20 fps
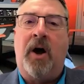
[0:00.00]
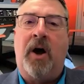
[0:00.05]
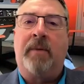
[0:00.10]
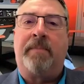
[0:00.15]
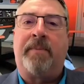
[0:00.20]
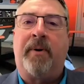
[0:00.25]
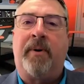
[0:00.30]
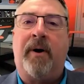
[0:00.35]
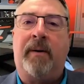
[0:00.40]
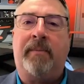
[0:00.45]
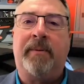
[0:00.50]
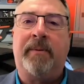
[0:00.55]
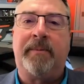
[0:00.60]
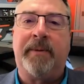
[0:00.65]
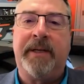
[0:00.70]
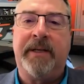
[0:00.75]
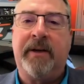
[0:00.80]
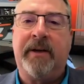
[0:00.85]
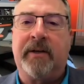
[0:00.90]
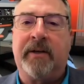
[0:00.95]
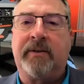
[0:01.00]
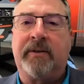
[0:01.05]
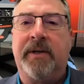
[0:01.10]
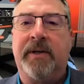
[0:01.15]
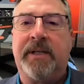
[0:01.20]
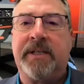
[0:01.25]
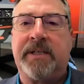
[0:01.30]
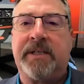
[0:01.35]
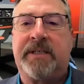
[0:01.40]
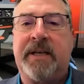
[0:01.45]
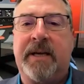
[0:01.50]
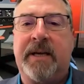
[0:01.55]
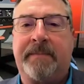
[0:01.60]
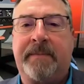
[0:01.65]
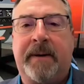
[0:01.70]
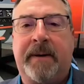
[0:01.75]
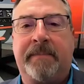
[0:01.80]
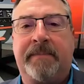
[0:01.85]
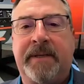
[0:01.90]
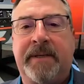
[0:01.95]
are probably not going to step
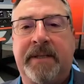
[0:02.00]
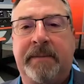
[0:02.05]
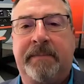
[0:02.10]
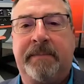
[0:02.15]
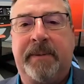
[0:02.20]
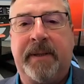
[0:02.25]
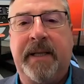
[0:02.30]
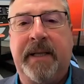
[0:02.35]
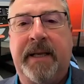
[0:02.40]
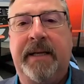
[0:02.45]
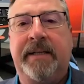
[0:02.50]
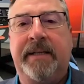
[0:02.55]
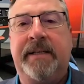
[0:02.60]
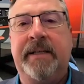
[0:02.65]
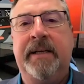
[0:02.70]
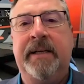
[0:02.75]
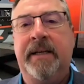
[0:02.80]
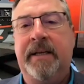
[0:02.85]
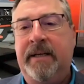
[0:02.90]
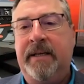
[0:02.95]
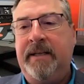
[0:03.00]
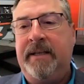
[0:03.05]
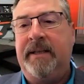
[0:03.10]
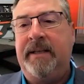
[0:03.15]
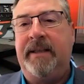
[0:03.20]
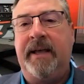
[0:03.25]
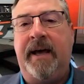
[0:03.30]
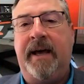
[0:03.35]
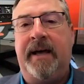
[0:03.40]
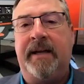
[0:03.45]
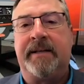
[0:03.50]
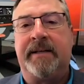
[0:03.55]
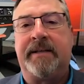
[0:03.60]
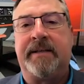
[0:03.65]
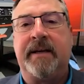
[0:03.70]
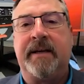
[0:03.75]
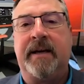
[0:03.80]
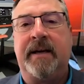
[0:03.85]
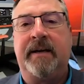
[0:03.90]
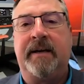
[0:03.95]
up to the plate that
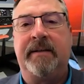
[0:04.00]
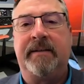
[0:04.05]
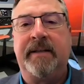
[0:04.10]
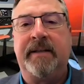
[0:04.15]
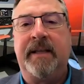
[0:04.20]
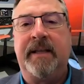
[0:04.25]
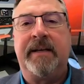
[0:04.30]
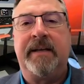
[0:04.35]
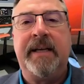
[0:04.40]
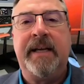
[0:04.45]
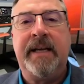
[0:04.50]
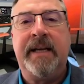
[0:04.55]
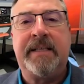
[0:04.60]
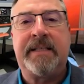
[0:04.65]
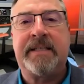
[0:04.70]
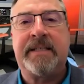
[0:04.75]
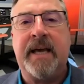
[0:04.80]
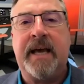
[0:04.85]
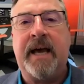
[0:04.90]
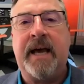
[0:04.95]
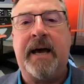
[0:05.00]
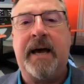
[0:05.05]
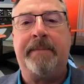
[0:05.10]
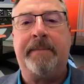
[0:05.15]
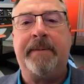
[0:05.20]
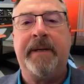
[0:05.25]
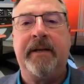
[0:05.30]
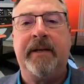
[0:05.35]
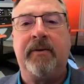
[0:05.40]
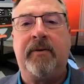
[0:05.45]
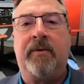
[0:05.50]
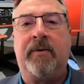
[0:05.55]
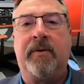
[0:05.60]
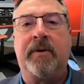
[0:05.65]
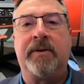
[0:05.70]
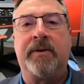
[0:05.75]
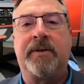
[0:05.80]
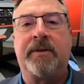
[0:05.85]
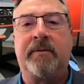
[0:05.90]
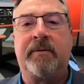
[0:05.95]
uh, that needs to happen in
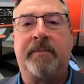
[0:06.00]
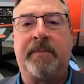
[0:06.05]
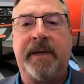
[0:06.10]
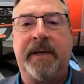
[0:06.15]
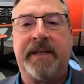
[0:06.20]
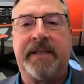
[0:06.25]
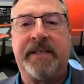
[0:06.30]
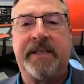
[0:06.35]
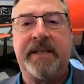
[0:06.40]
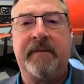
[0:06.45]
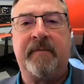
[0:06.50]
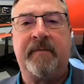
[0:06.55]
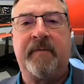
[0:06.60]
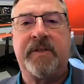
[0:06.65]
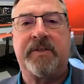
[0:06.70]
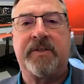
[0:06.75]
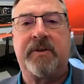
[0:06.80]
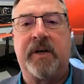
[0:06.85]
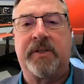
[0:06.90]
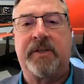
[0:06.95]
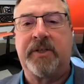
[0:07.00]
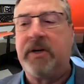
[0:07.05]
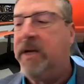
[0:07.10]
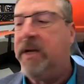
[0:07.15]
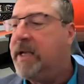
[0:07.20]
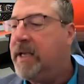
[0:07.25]
order to replace the infrastructure.